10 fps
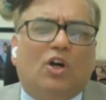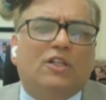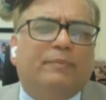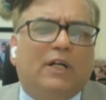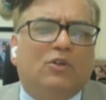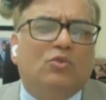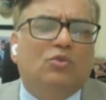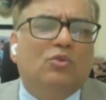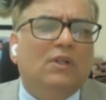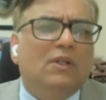choice but
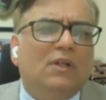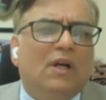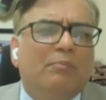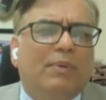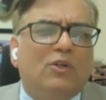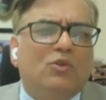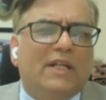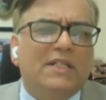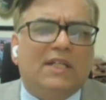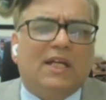to but
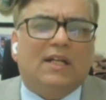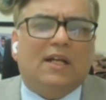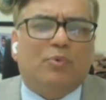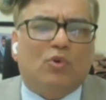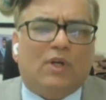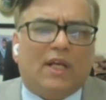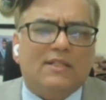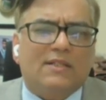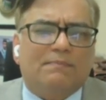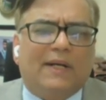to agitate and
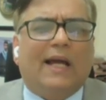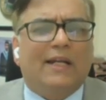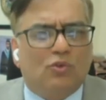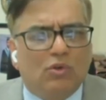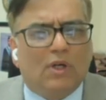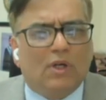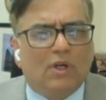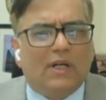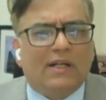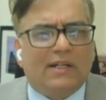protest. But I do
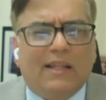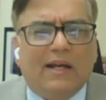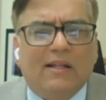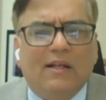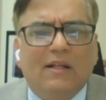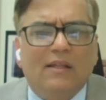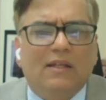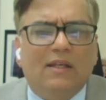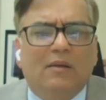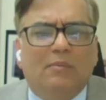understand that
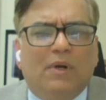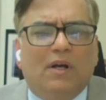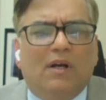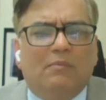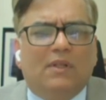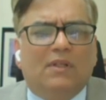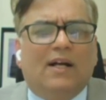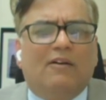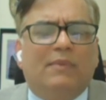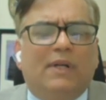the uh, the
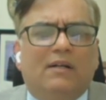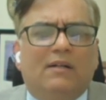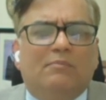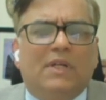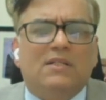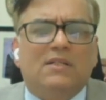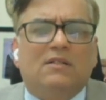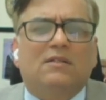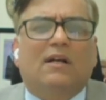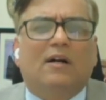government
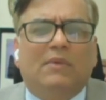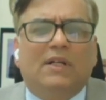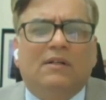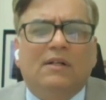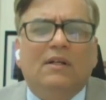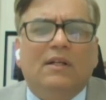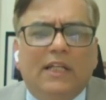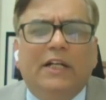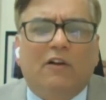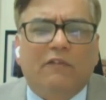ministers, the government
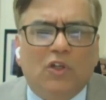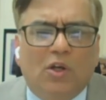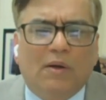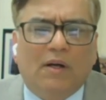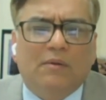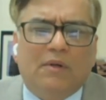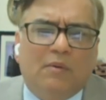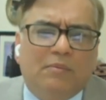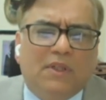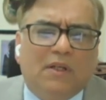leader of the uh,
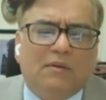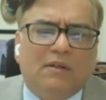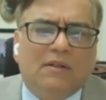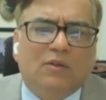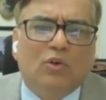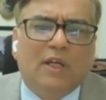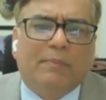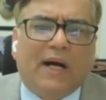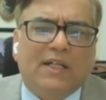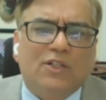of the uh,
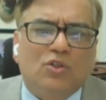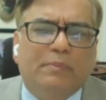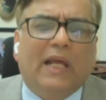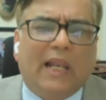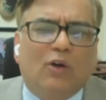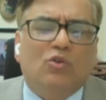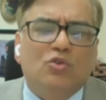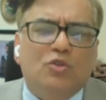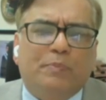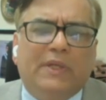ruling party should be yeah.
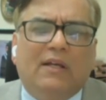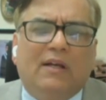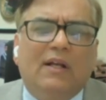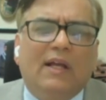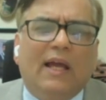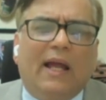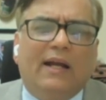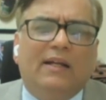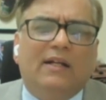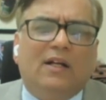allowed to speak,
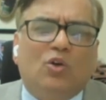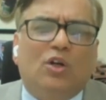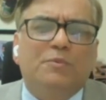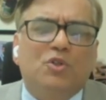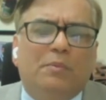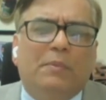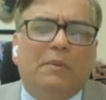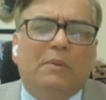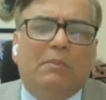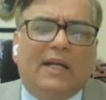and the decorum should
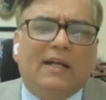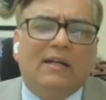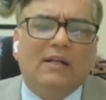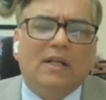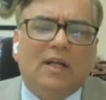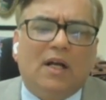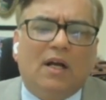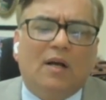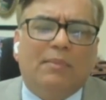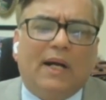be maintained.
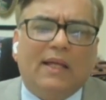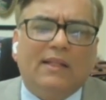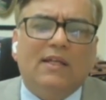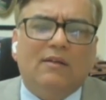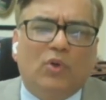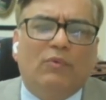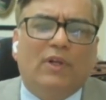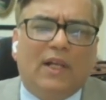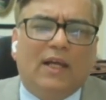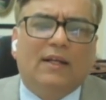Uh, but I think we
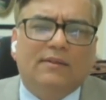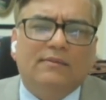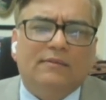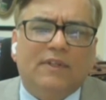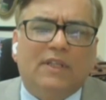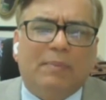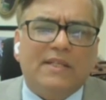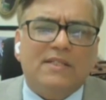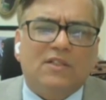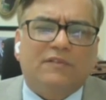will learn with the
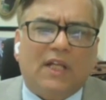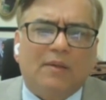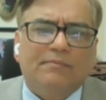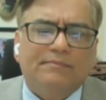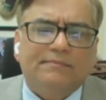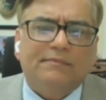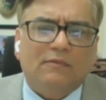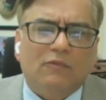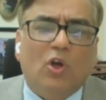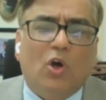passage of time.
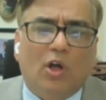Okay.